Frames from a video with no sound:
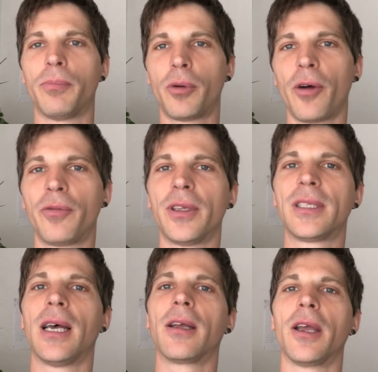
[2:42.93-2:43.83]

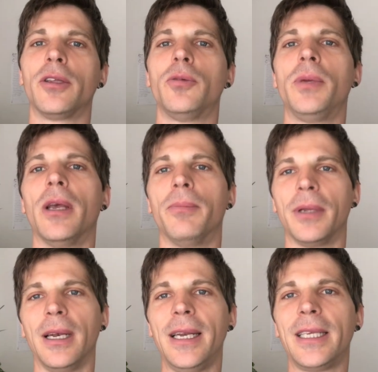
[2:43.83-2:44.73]
profits are going to be a
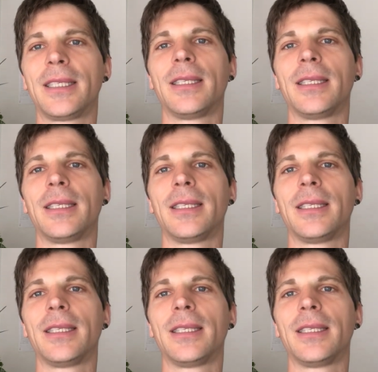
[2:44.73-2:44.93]
bit less.